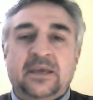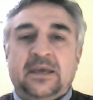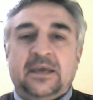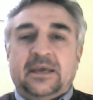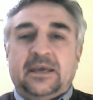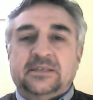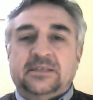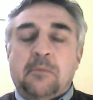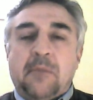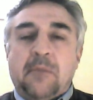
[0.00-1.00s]
is the
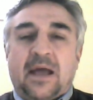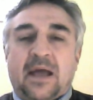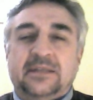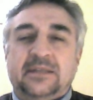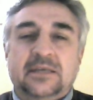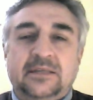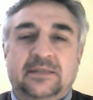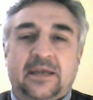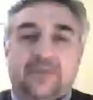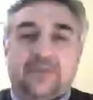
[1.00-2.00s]
amount of detail
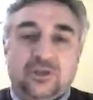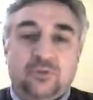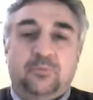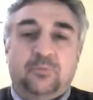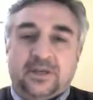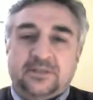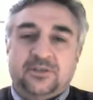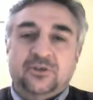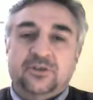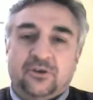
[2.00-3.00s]
that you put into
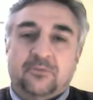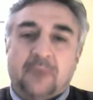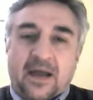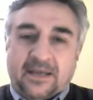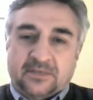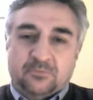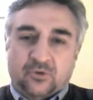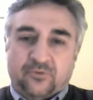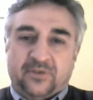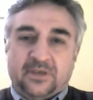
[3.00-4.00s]
your mind movie.